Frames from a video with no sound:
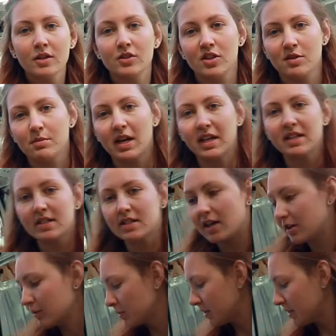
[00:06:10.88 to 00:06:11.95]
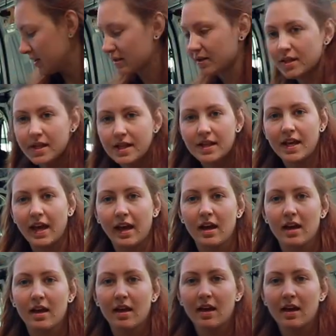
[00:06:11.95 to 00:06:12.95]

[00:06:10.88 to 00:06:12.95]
So I'm going to start with these thick